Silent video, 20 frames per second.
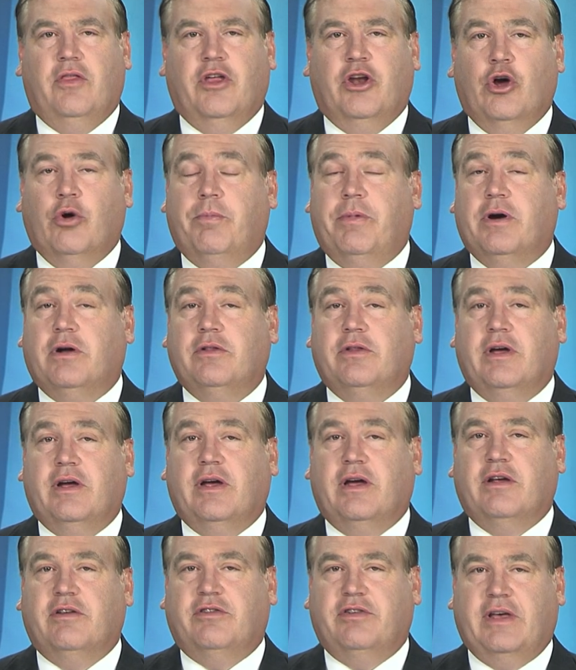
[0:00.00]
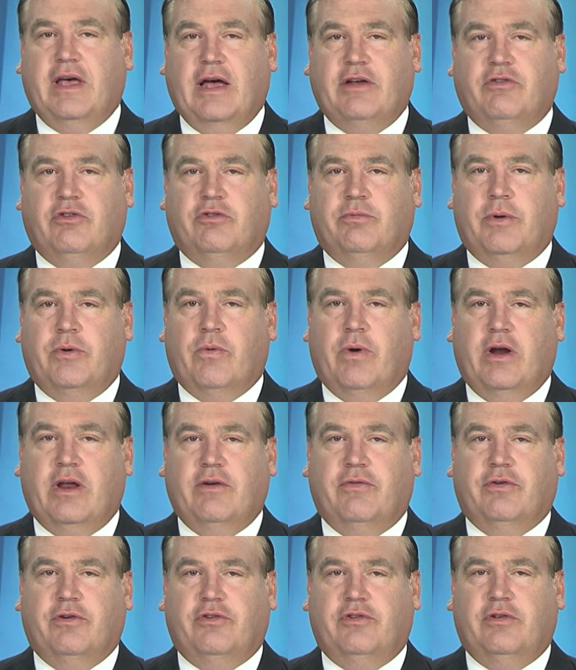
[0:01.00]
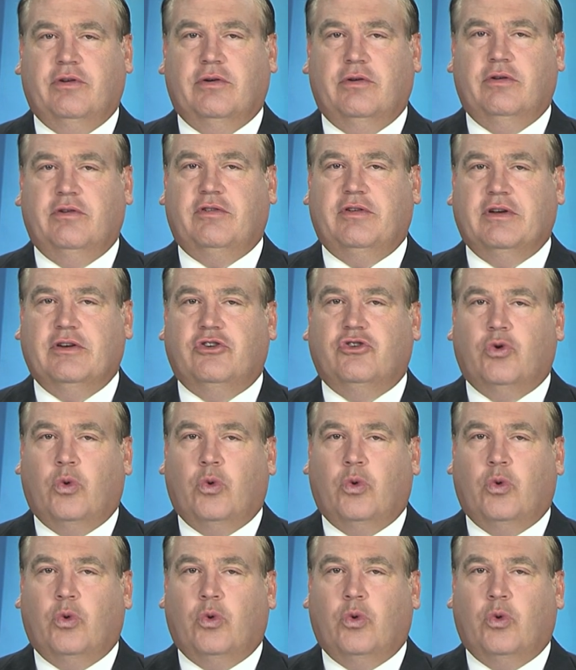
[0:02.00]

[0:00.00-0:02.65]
The new building is scheduled to be ready for students in